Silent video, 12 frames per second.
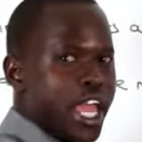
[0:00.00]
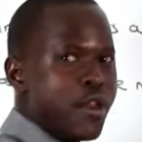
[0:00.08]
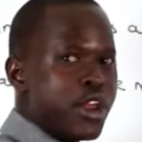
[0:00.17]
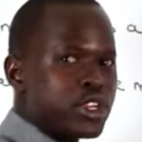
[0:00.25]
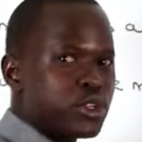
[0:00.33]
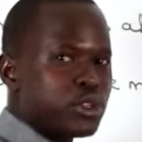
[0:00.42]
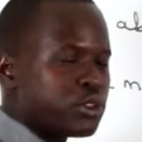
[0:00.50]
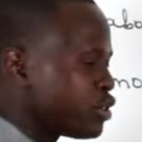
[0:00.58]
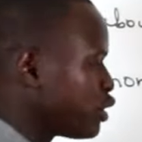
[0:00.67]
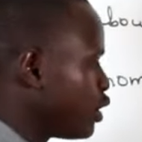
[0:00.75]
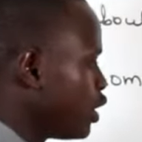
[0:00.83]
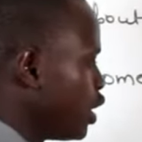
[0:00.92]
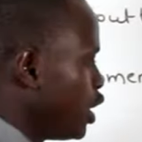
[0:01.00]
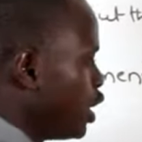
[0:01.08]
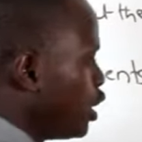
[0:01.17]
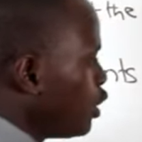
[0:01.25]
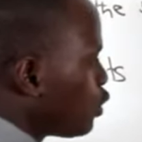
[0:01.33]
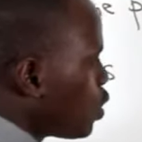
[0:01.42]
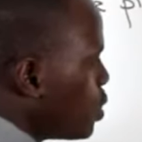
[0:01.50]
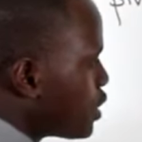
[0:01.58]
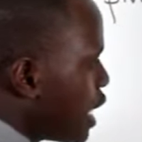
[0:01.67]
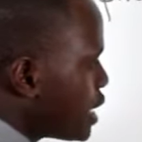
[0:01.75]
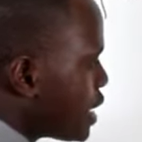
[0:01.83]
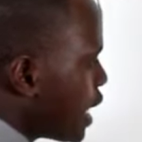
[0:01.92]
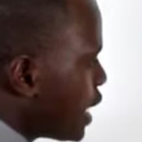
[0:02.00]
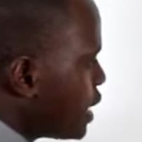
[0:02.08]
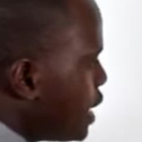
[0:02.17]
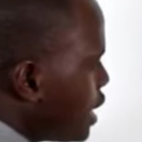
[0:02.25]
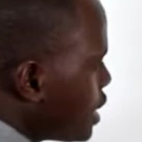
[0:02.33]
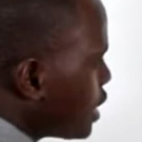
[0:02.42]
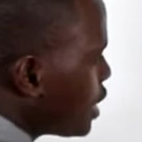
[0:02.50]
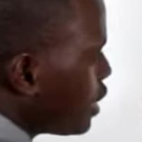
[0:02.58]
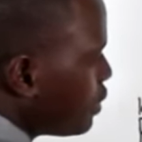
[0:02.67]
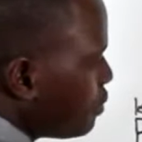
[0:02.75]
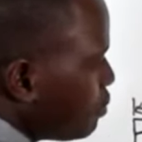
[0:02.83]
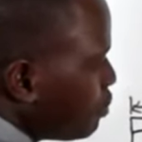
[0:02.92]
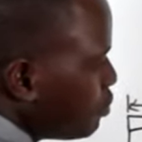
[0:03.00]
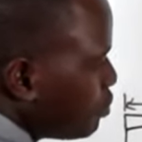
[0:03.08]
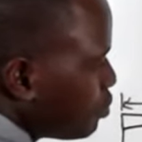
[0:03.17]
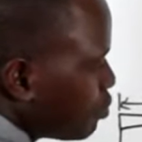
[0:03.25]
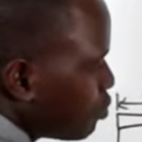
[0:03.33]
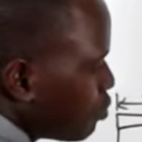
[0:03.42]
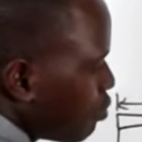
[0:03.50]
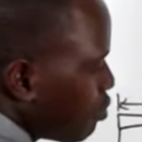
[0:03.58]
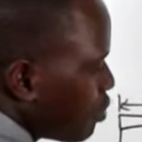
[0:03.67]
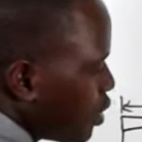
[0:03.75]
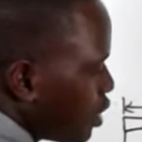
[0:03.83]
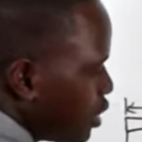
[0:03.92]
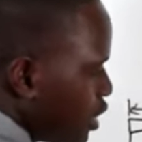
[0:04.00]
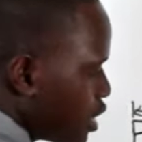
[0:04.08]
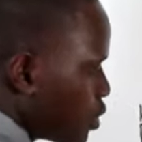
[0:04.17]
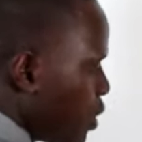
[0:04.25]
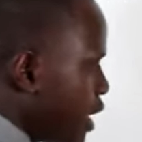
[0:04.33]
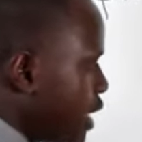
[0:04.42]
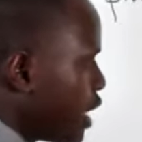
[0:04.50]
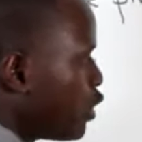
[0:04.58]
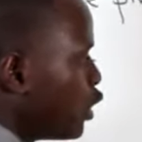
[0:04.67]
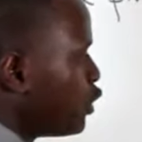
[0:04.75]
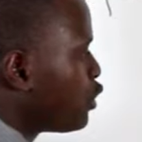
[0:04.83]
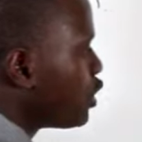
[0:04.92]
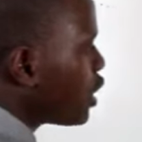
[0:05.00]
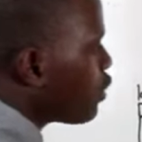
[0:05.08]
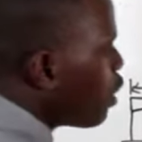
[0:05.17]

directions. So we shall take this this one here goes in the